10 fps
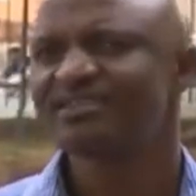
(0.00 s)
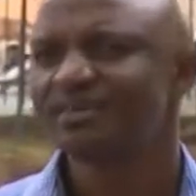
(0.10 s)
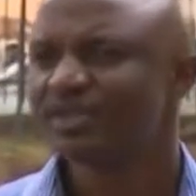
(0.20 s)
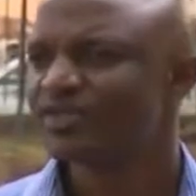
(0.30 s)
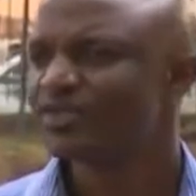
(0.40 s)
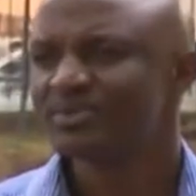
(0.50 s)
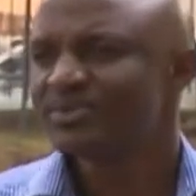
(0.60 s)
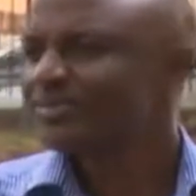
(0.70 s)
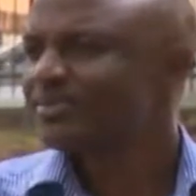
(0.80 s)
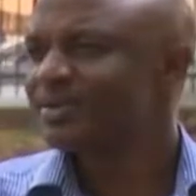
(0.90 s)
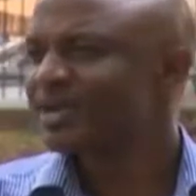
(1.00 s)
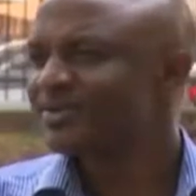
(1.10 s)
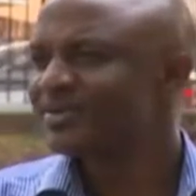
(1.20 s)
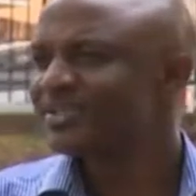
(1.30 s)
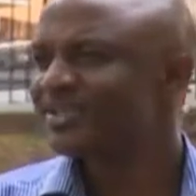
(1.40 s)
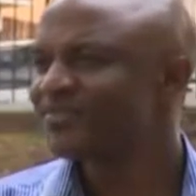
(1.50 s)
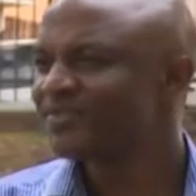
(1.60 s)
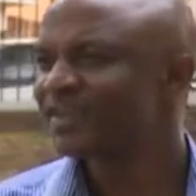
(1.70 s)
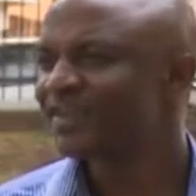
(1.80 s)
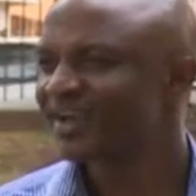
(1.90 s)
But we are not
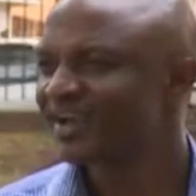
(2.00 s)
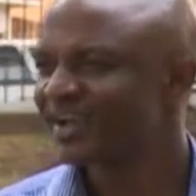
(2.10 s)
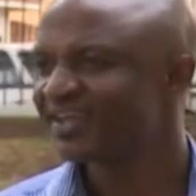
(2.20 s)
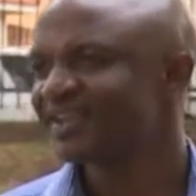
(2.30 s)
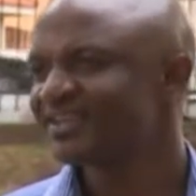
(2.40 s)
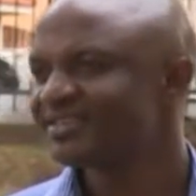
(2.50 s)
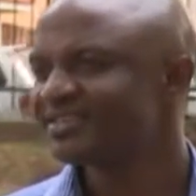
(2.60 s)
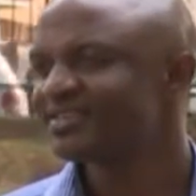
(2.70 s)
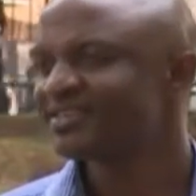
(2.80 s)
living in an island.